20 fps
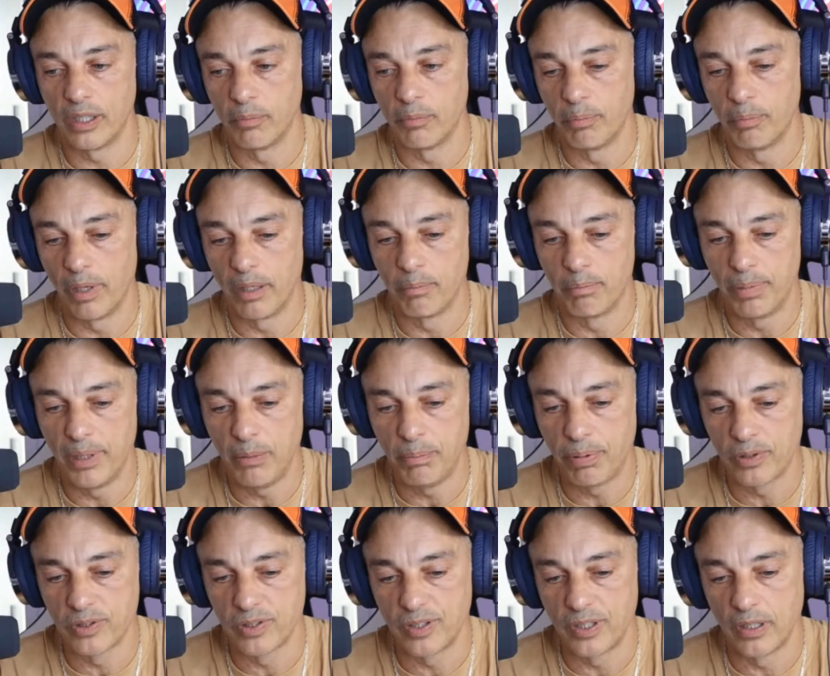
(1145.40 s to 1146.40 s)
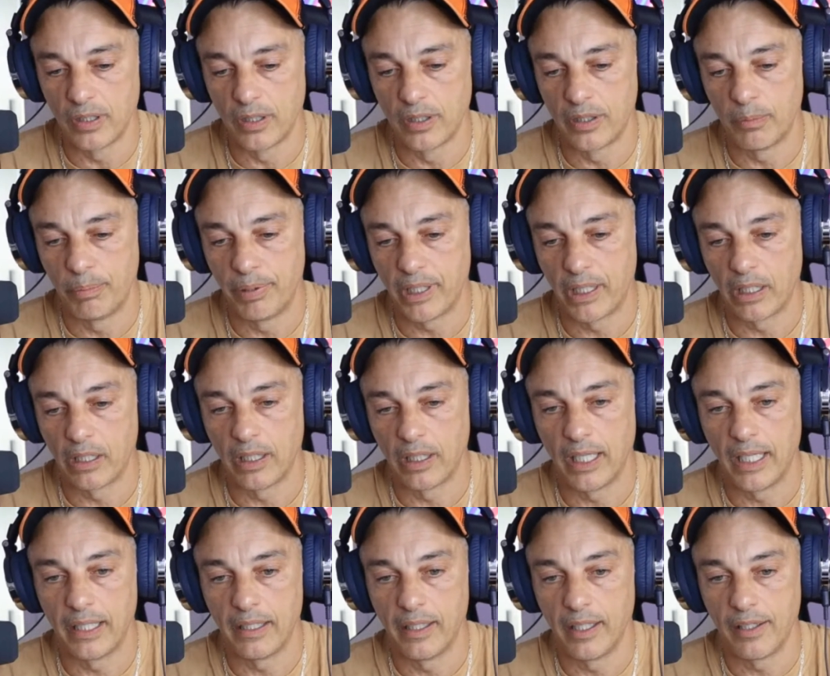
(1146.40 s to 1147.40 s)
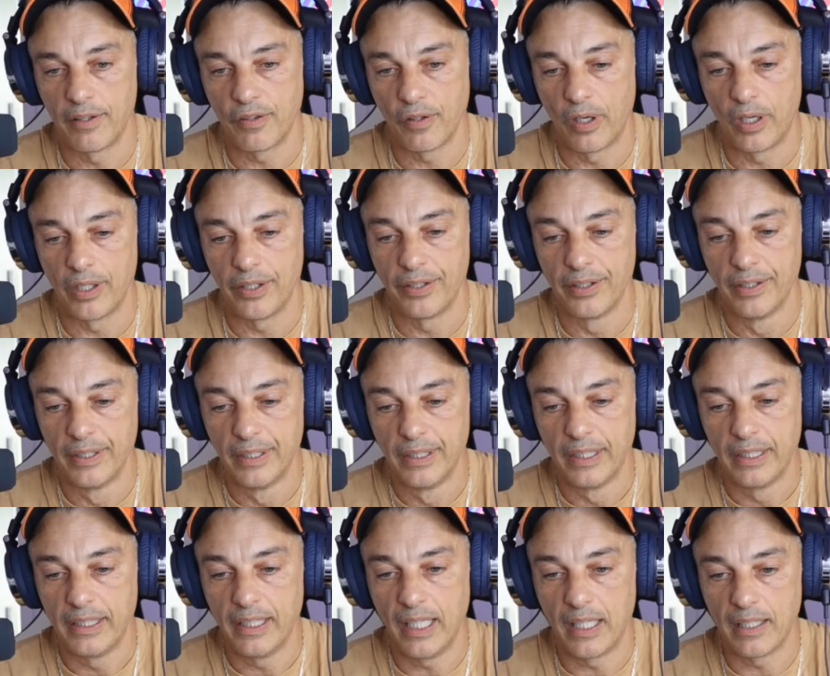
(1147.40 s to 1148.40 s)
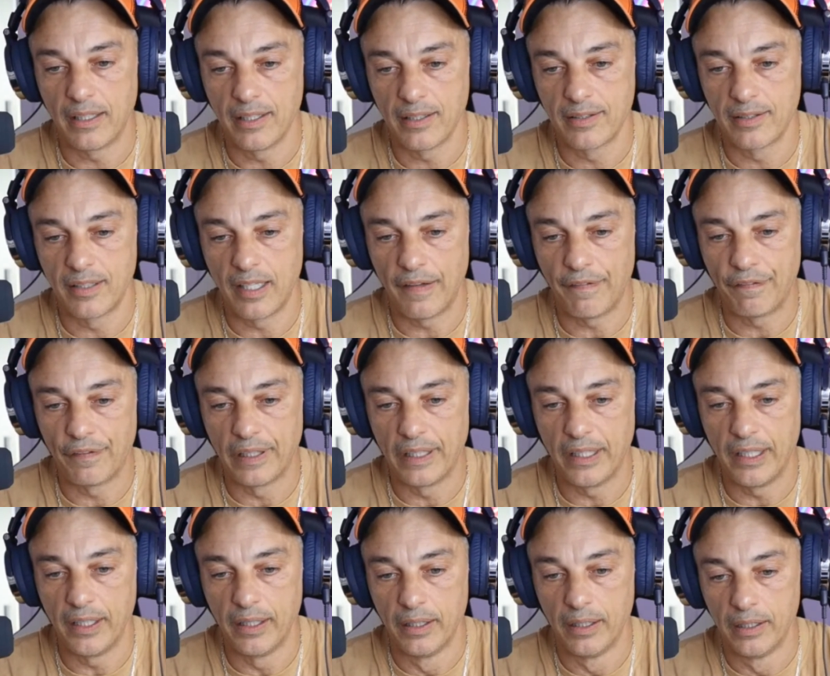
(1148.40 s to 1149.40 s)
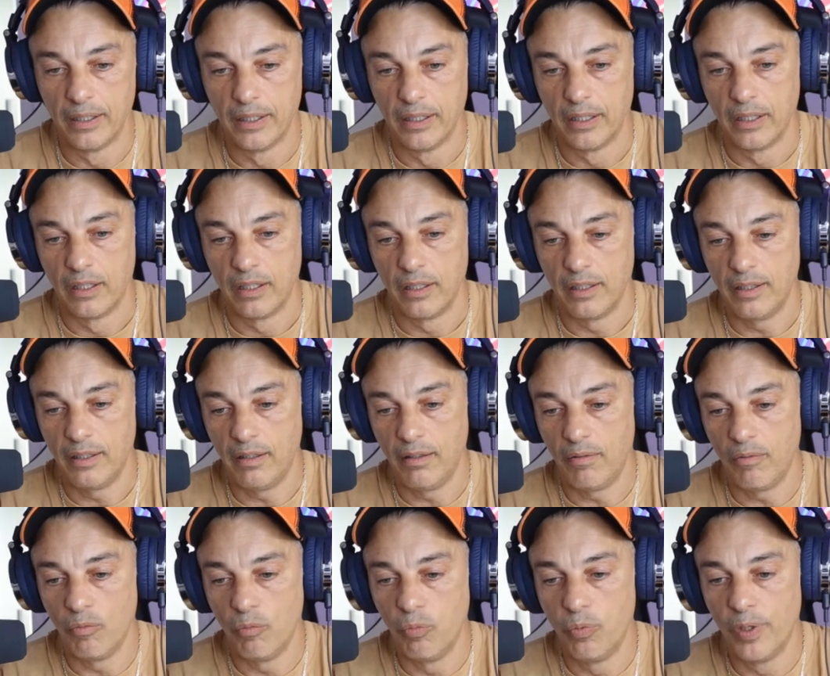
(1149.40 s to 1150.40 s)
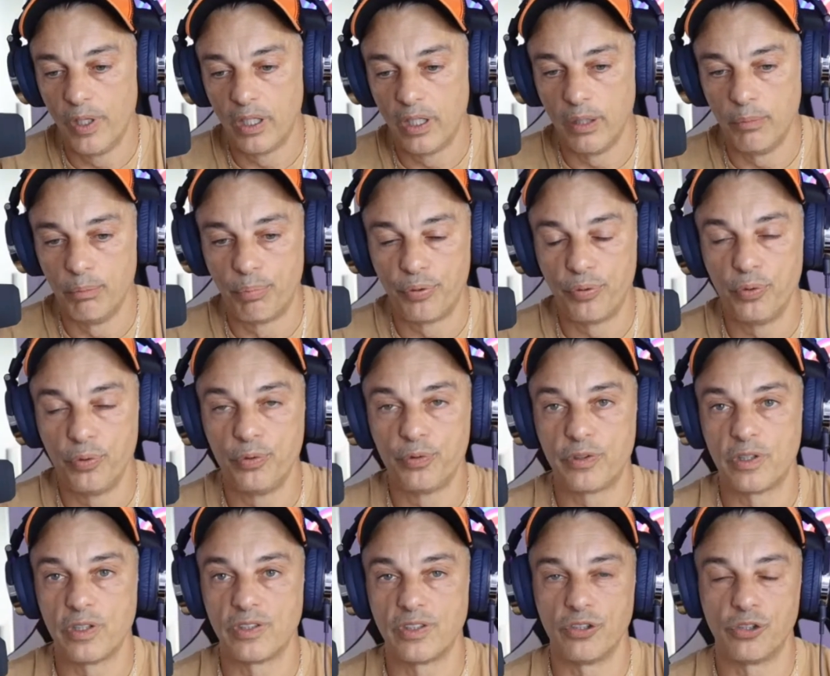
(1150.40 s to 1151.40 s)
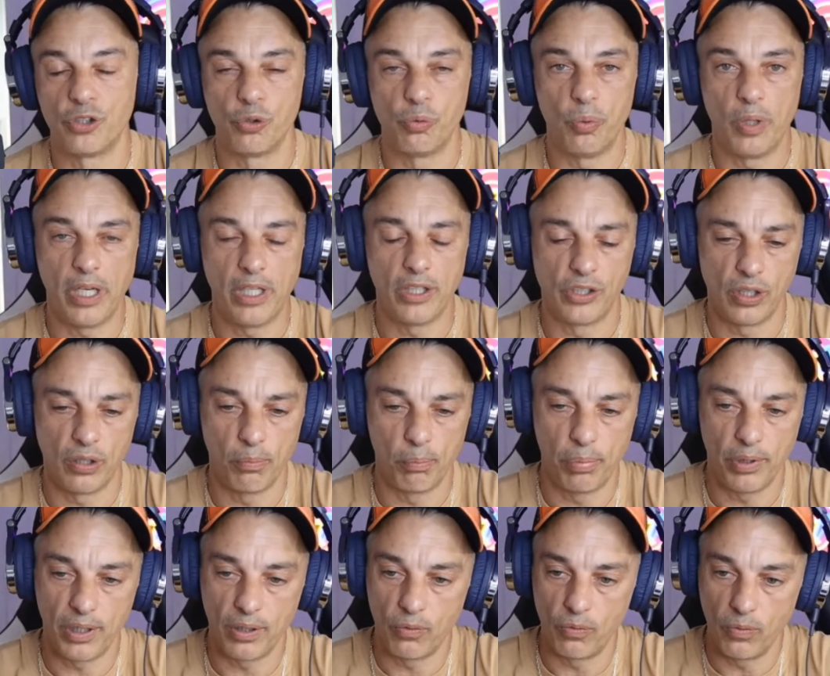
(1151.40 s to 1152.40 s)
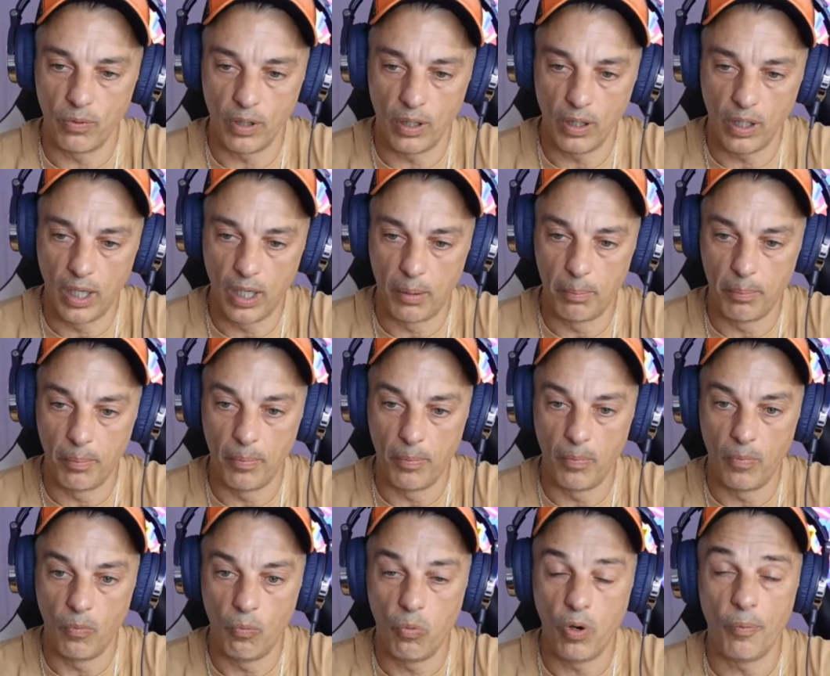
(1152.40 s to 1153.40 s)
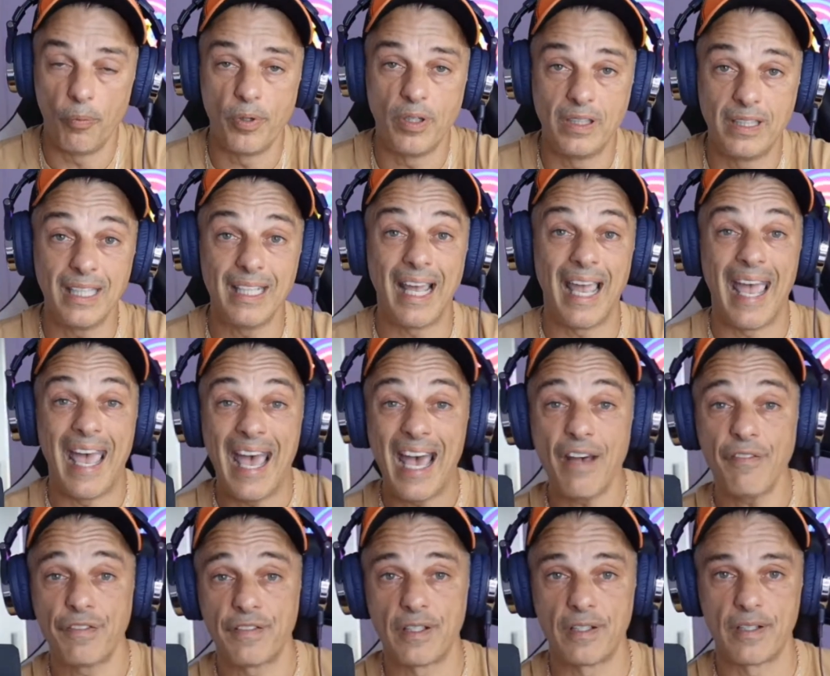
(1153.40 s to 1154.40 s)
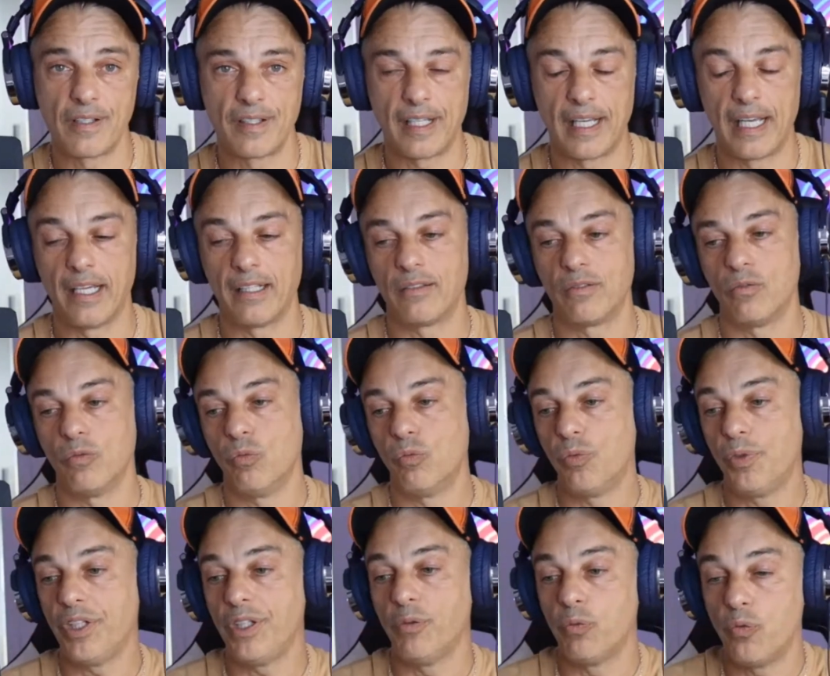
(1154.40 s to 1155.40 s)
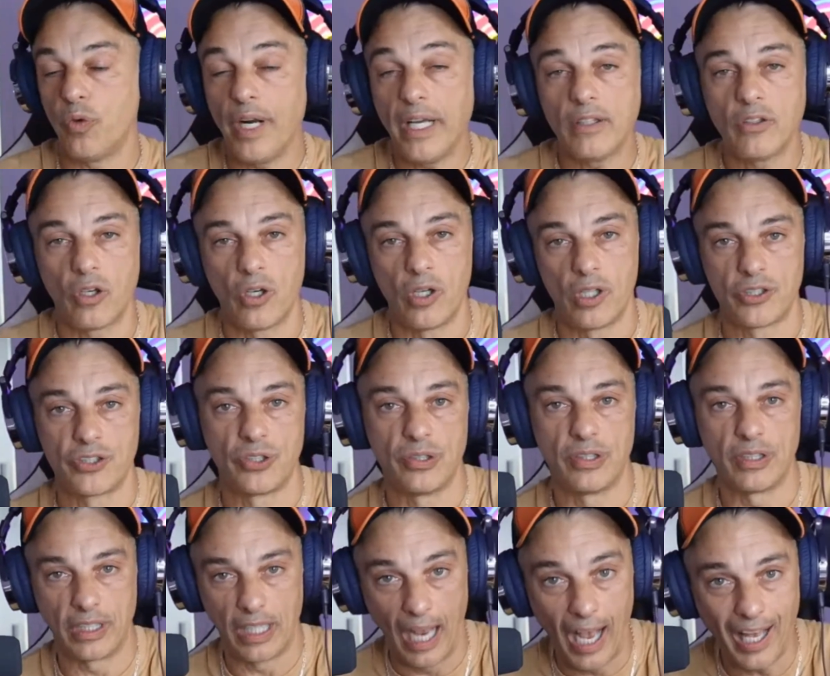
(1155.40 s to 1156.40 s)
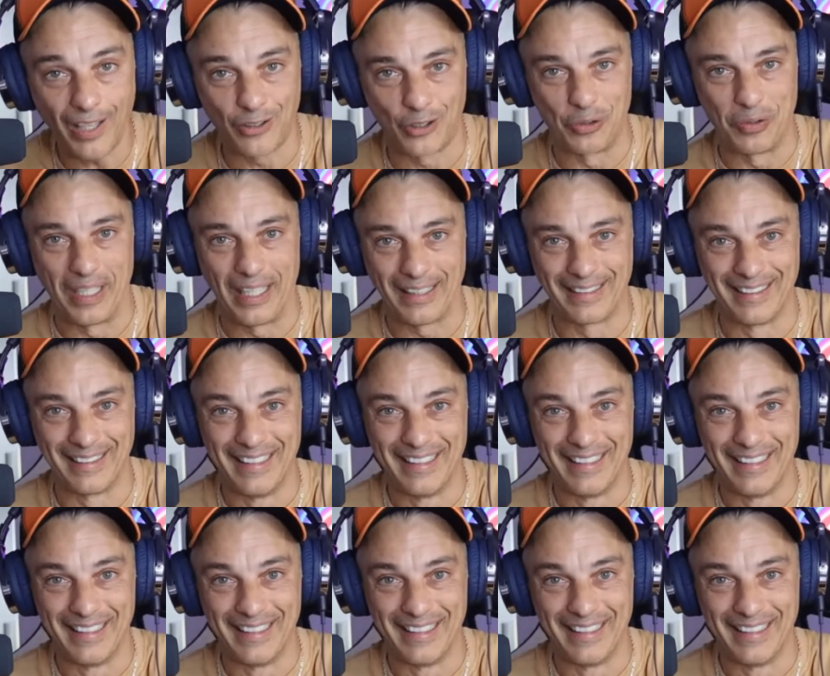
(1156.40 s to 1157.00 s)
And people still on the picket line, they thought, yeah, this definitely will improve the situation. But what we did after that, we read also the contract